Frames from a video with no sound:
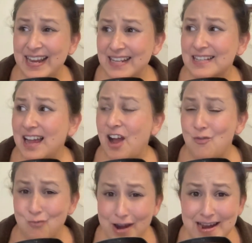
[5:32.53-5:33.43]
is
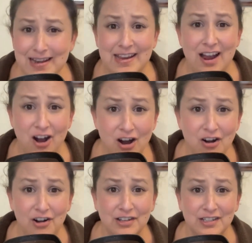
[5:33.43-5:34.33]
really
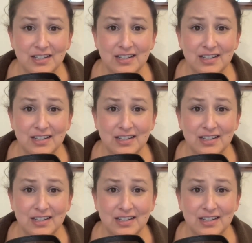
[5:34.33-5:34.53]
hard.